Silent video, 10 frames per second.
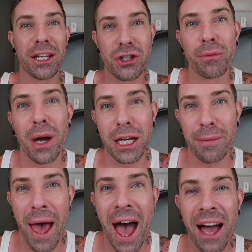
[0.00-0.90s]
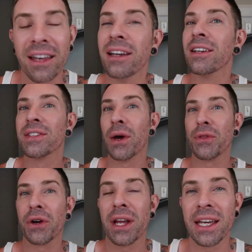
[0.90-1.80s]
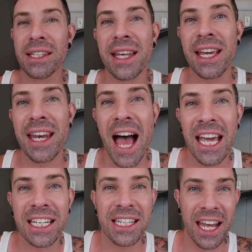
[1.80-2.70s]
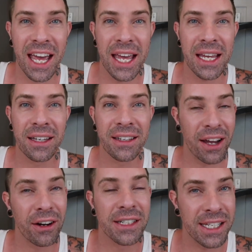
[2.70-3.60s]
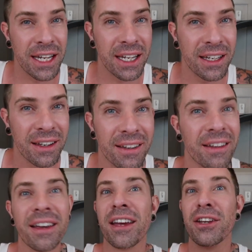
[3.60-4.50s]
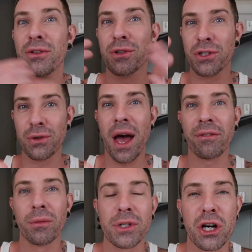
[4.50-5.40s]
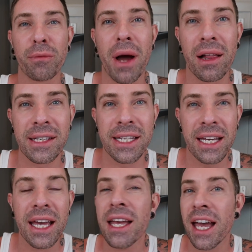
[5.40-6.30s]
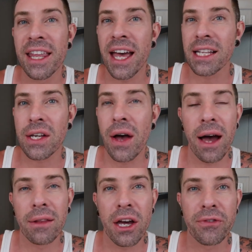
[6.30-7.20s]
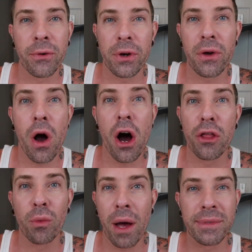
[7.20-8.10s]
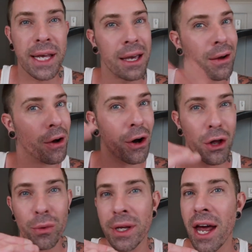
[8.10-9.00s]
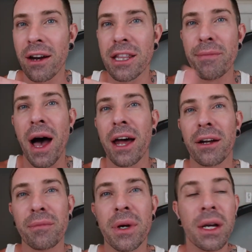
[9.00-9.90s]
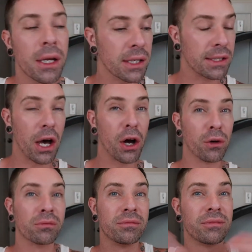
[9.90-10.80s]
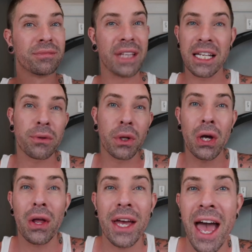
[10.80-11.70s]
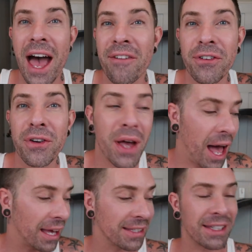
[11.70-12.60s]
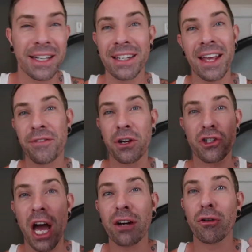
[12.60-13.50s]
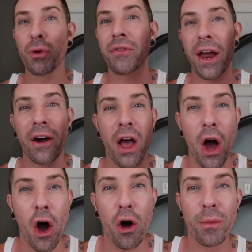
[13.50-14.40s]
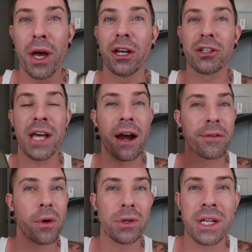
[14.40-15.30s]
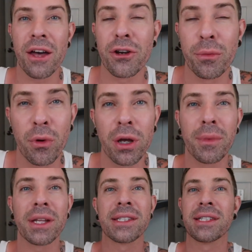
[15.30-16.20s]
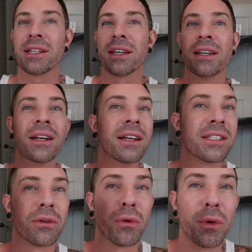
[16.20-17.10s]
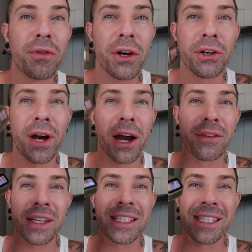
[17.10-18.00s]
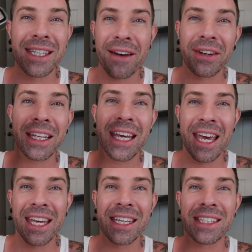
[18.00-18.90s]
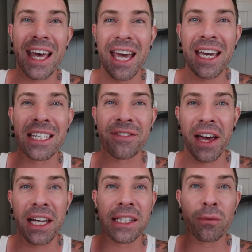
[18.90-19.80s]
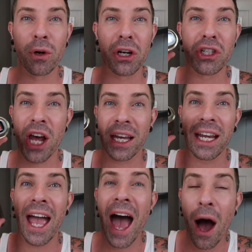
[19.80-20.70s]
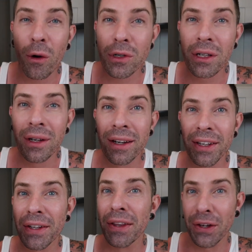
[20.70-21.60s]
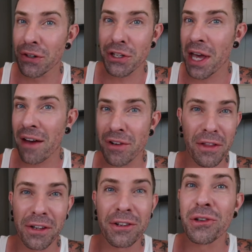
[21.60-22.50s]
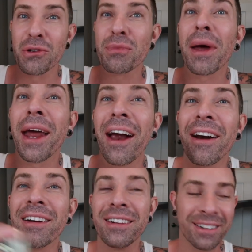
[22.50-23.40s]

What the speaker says: get your money back. So there is a 90-day guarantee and you do have a return policy, and that's all outlined for you on the website all the way down at the bottom. So that's really all I have for you guys. If you're trying to remove hair at home and you're tired of going to other appointments to remove all your hair, this definitely is a device worth checking out. You literally have nothing to lose but hair.